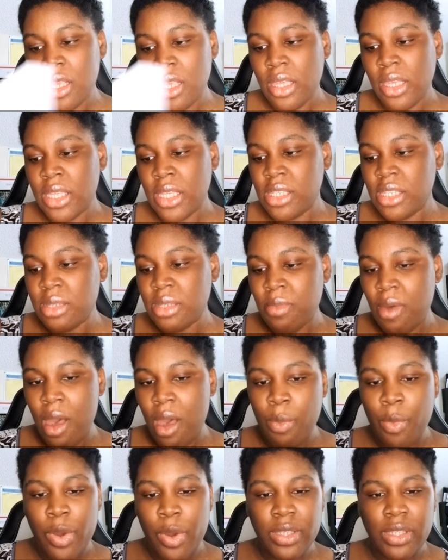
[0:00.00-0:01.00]
because his
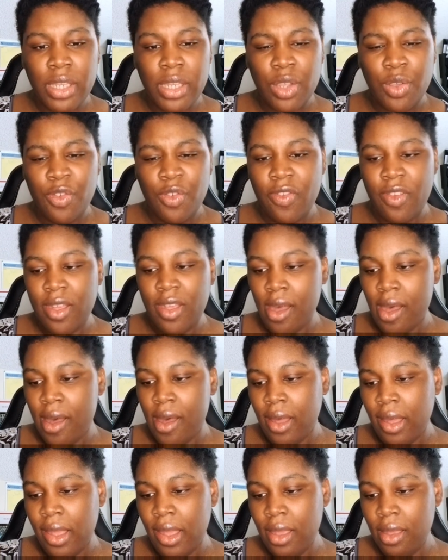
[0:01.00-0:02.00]
mom works at
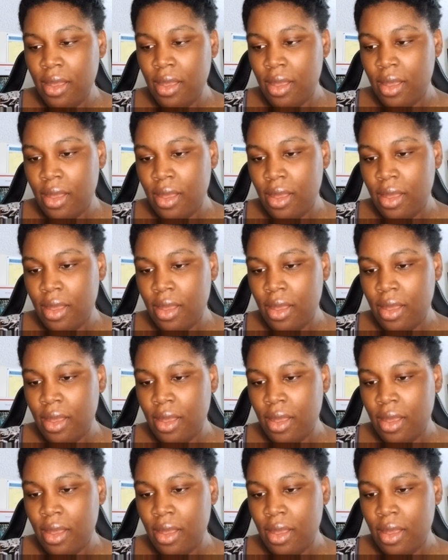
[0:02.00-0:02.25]
UVI.